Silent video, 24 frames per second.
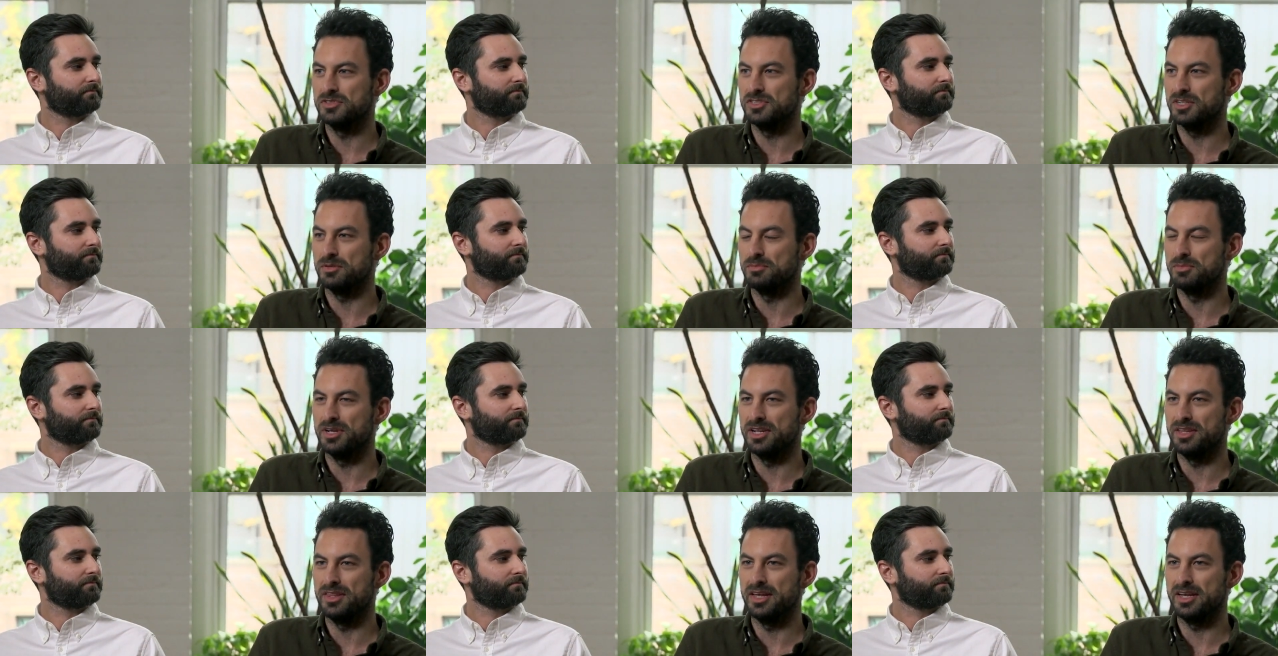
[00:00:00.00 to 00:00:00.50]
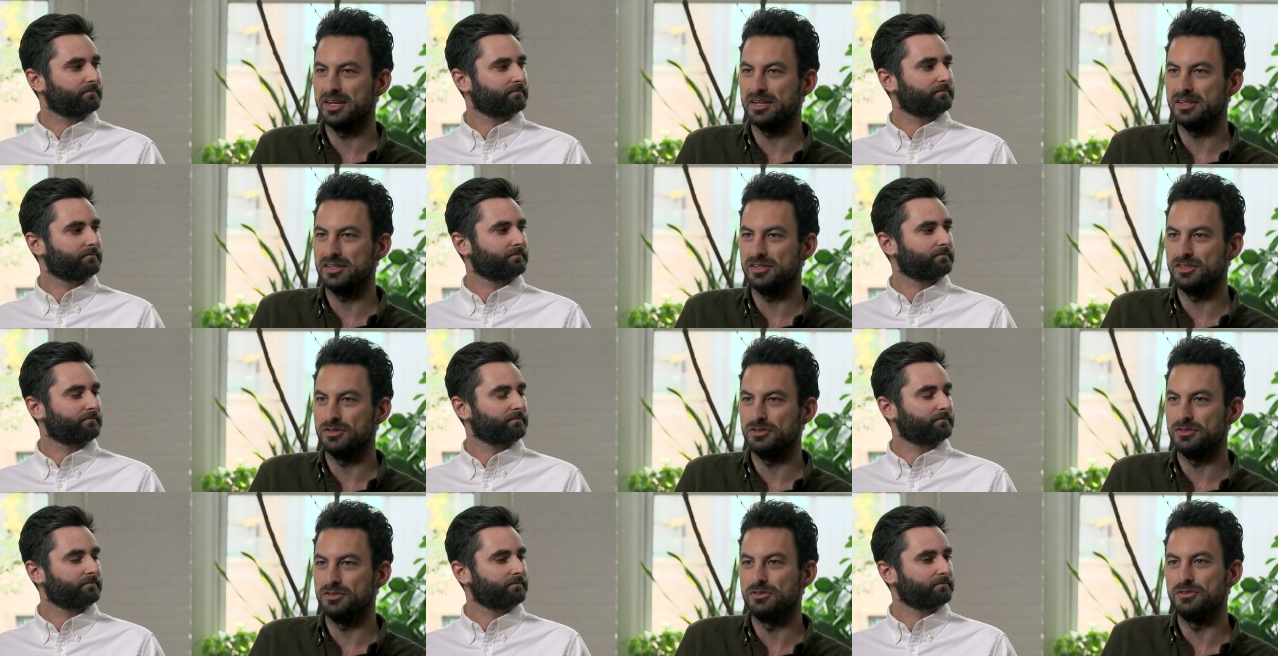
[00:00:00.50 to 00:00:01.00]
Speaker 1: somebody that
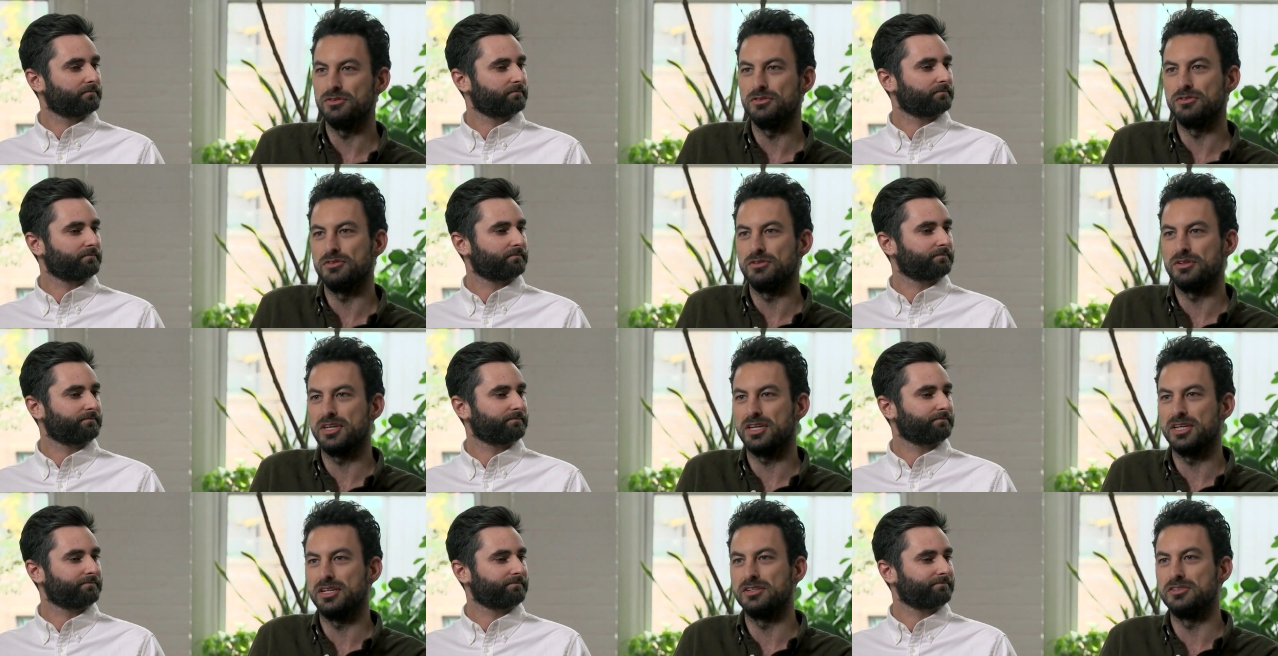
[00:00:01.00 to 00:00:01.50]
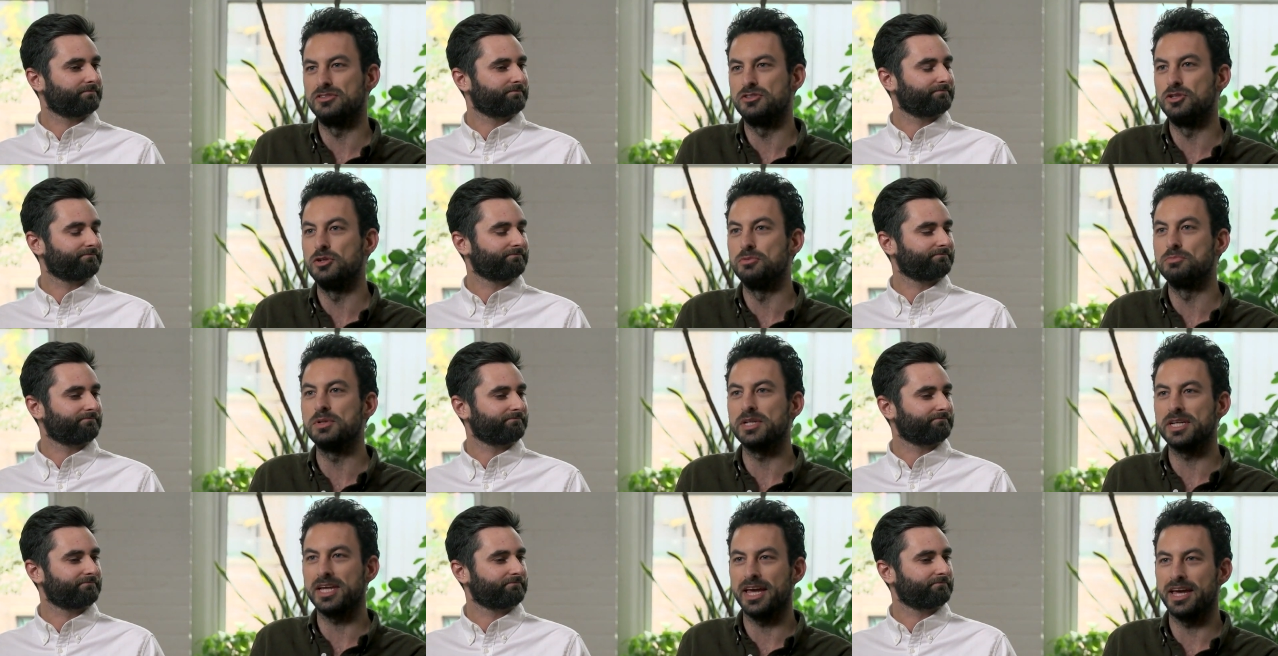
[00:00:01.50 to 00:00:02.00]
you can
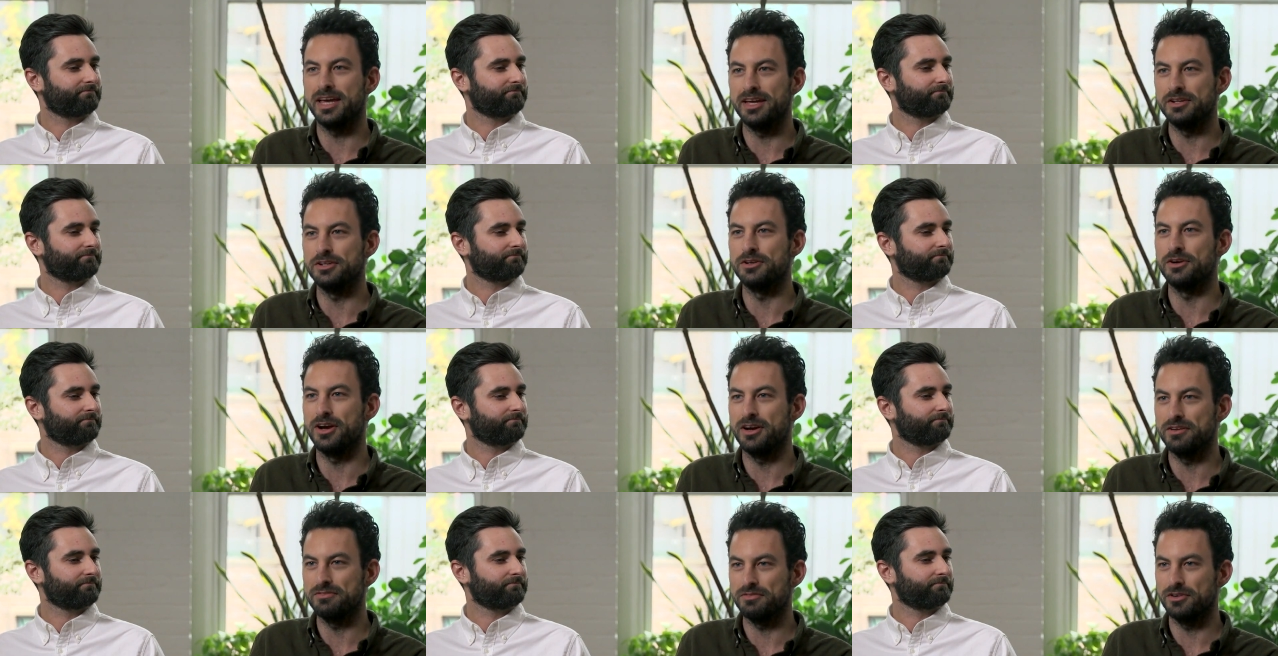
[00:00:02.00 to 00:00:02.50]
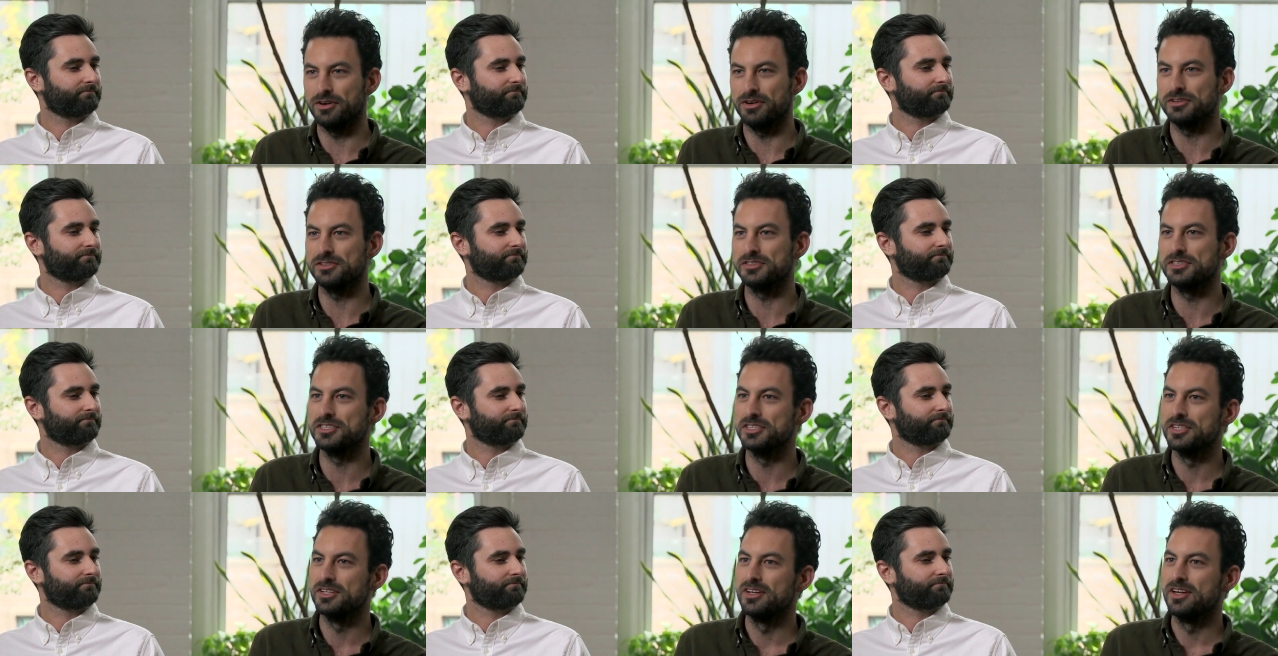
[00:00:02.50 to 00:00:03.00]
duplicate your efforts,